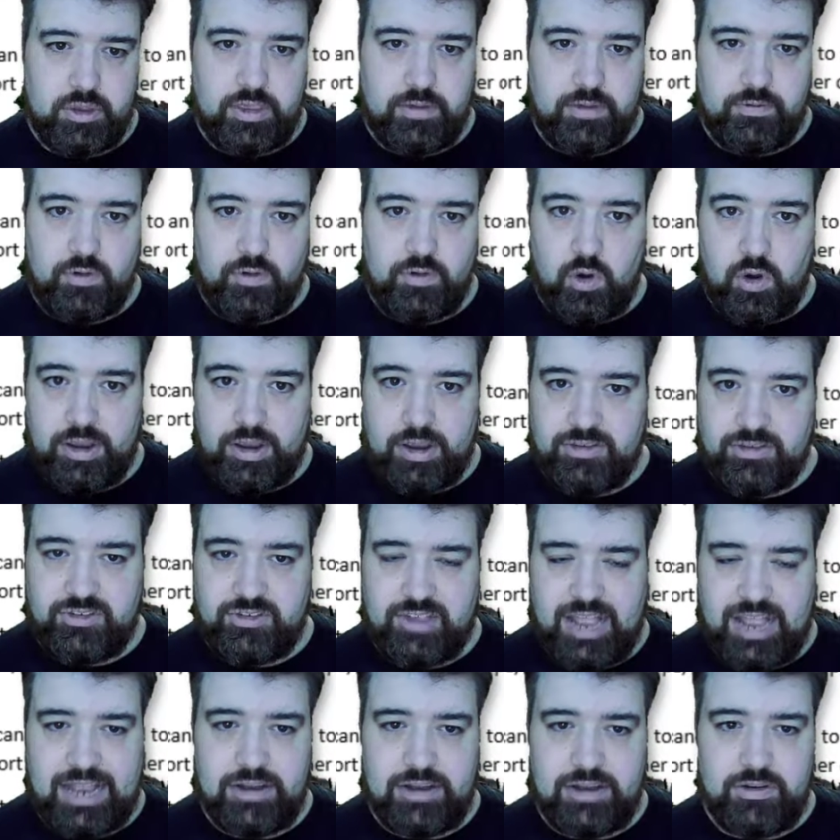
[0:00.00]
They've got a
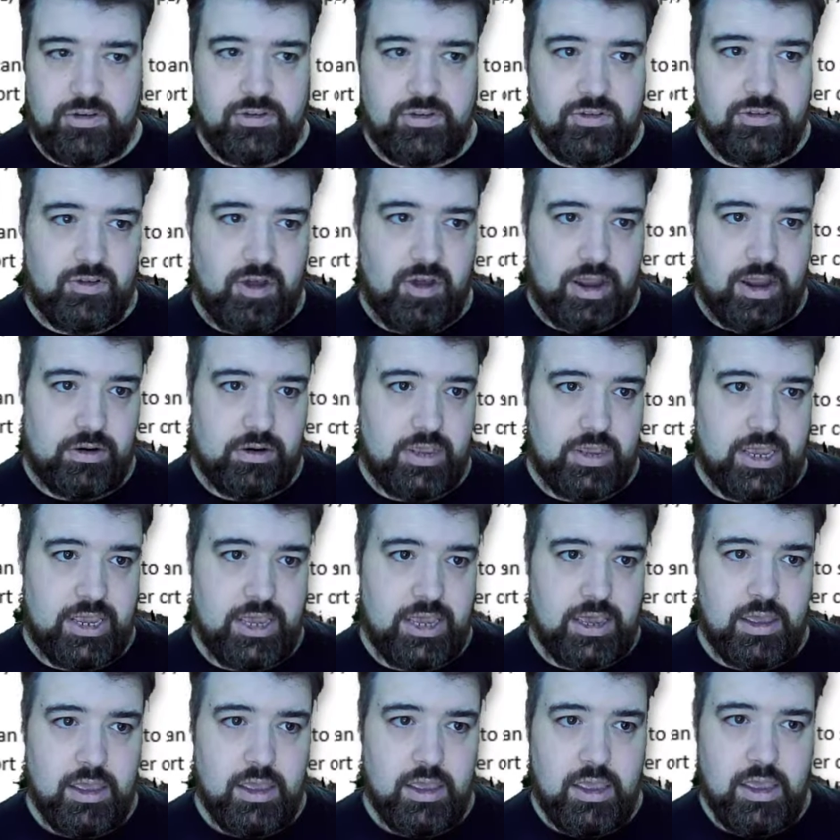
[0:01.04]
standard title here,